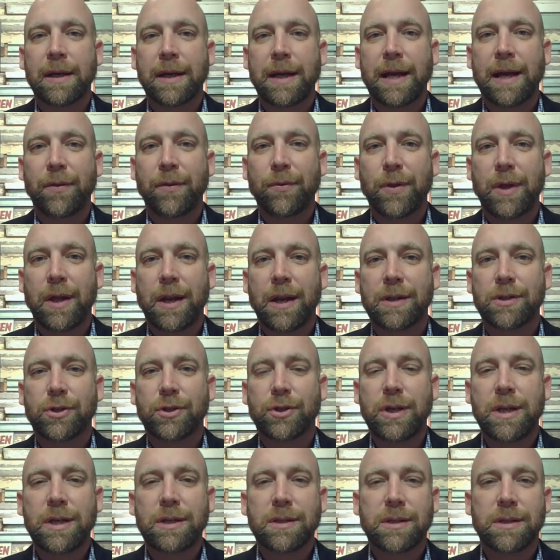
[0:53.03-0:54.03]
And that as
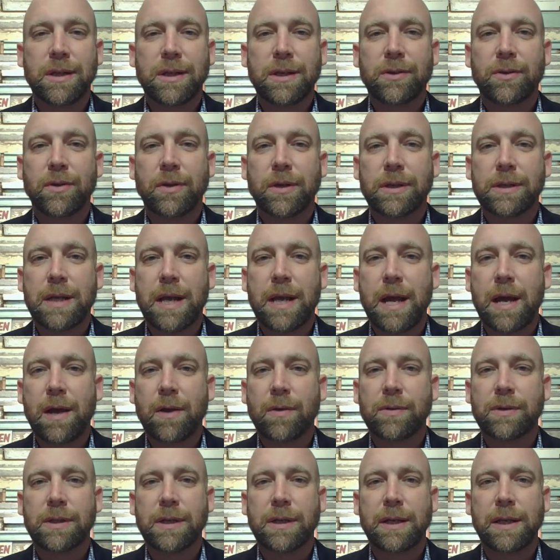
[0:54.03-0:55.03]
Jesus entered his
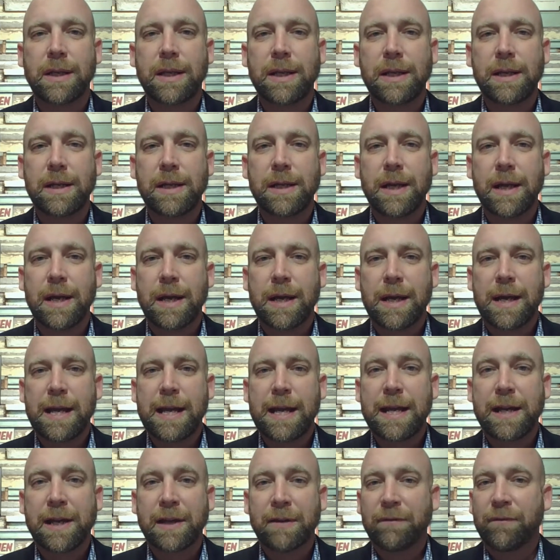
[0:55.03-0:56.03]
house, that he
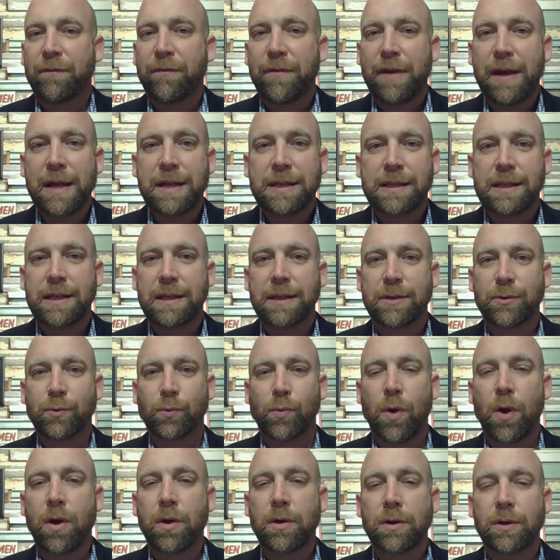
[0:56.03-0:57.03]
confessed his
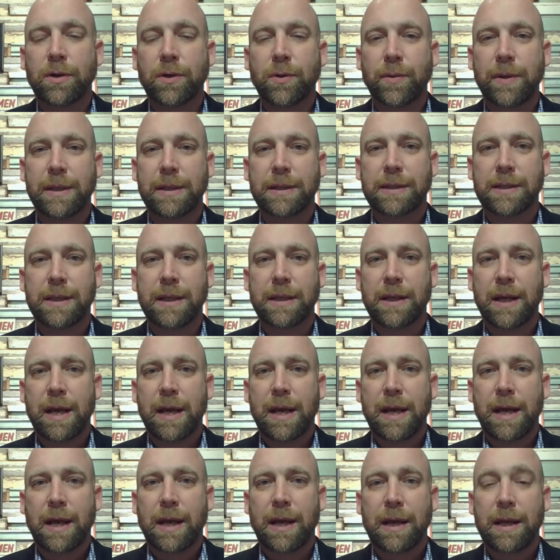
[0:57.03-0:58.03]
wrongdoings, that
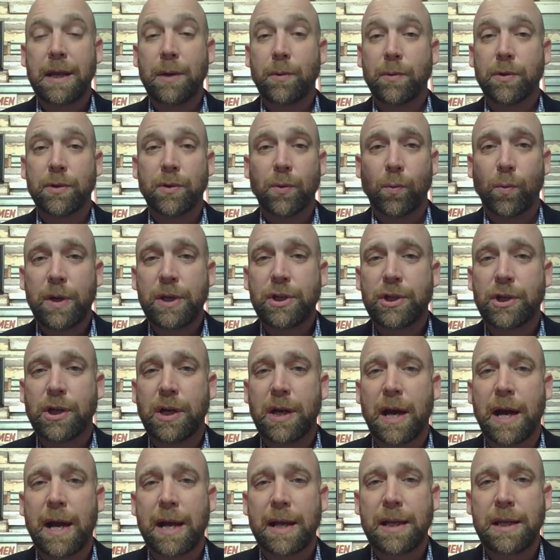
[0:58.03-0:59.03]
he was a rich
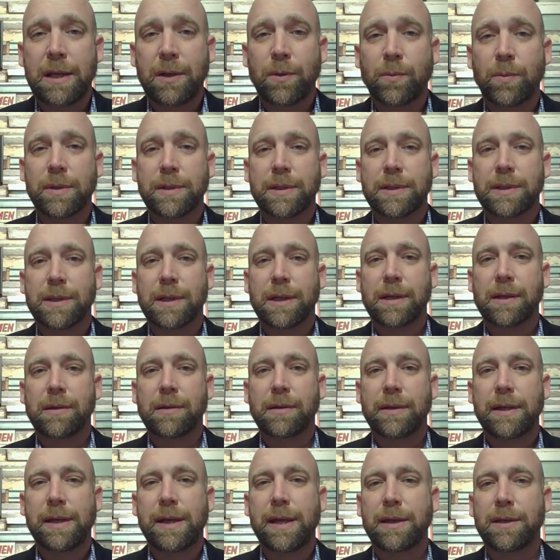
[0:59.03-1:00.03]
guy. He
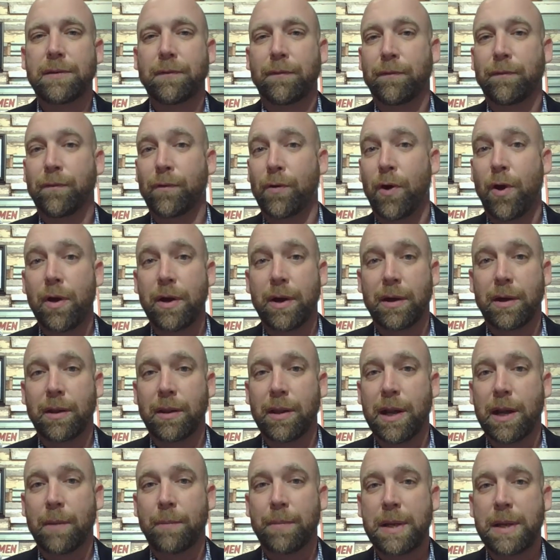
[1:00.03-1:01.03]
had defrauded a
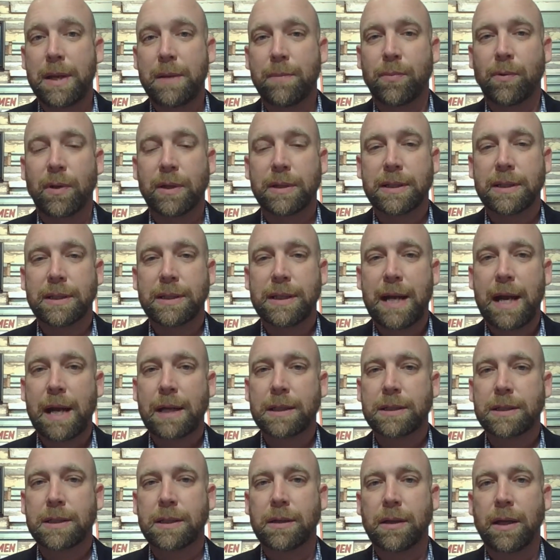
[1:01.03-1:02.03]
lot of people as a
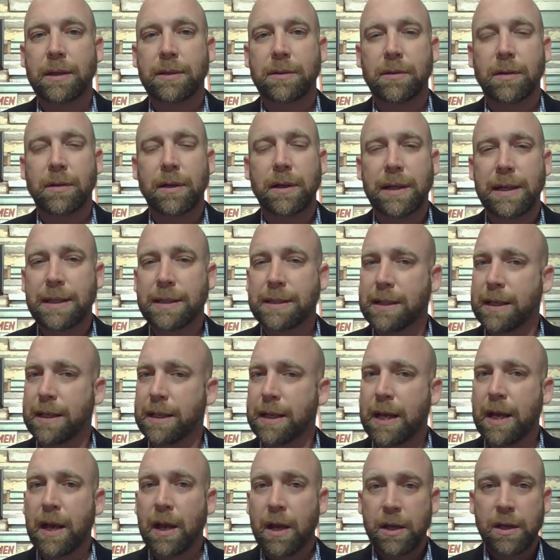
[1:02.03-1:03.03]
tax collector. And he said,
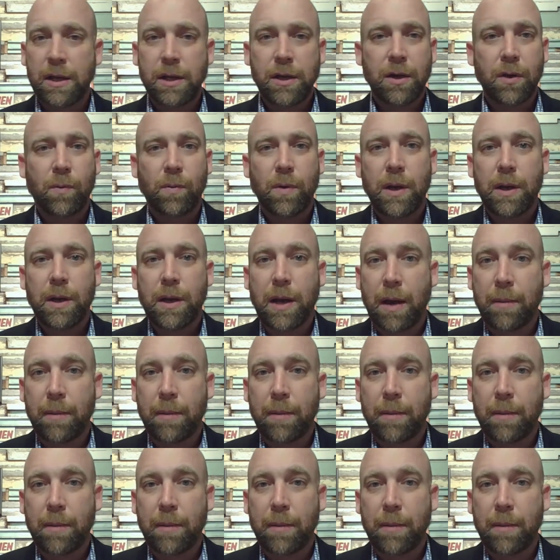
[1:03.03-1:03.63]
you know what?